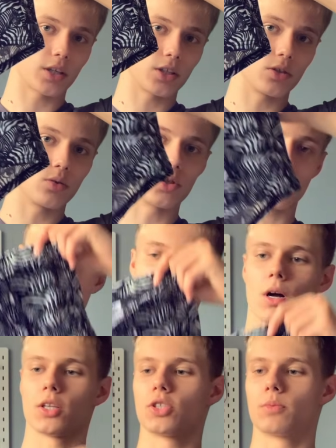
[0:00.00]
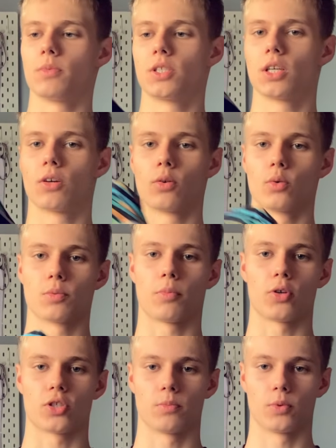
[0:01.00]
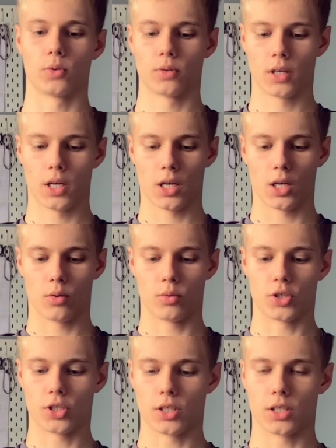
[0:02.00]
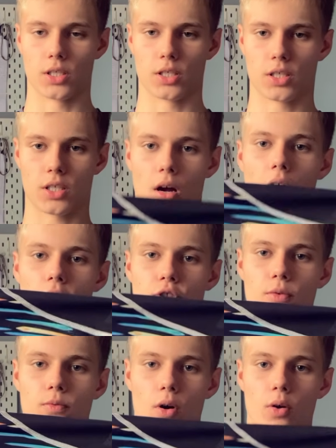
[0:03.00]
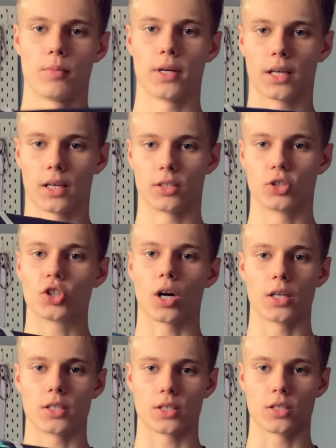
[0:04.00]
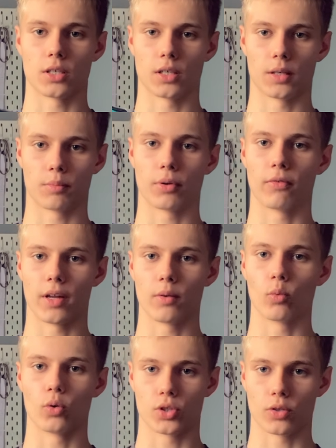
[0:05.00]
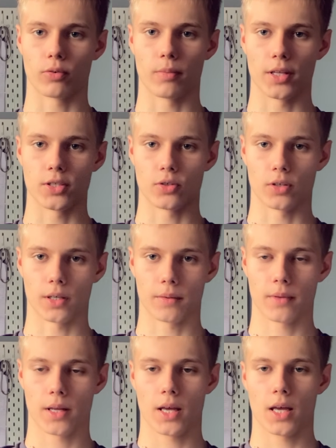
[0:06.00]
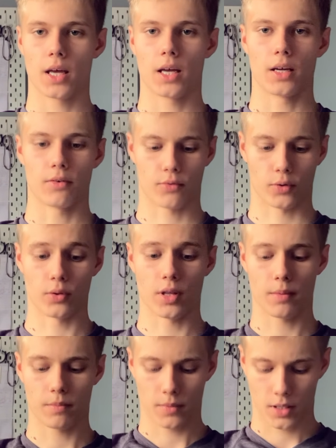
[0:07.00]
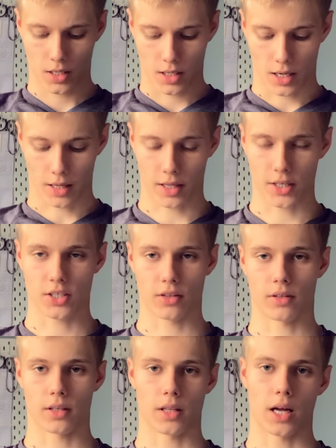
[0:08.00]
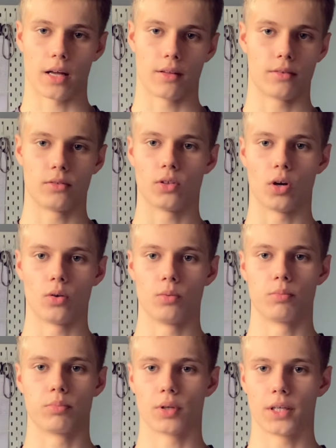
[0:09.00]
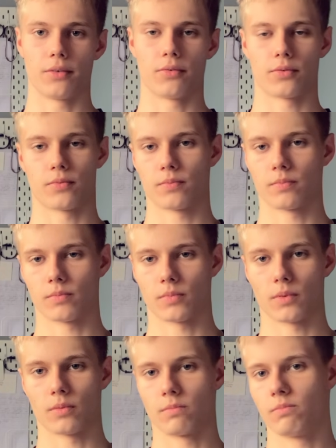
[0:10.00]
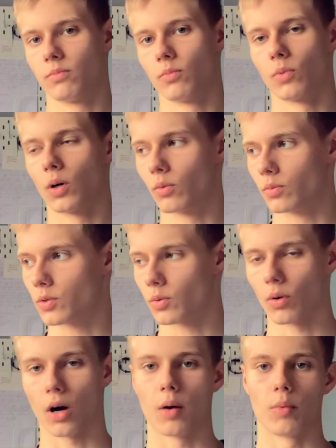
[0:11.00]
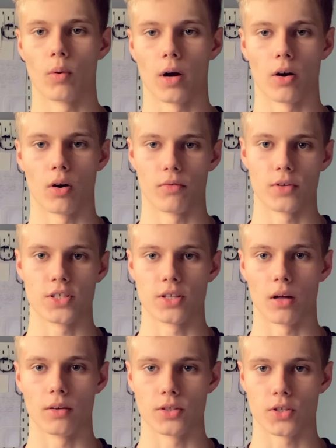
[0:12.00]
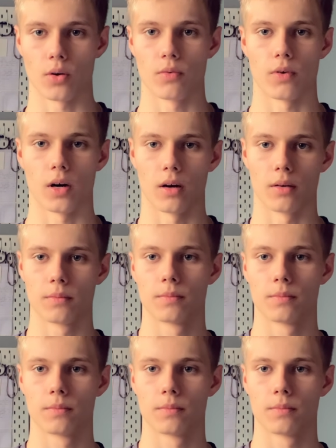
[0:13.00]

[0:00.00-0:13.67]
to use as much material as possible, which is hydrophobic and tries to prevent water from entering through them. And that's something that no brief, well, to what I'm aware of, has done so far.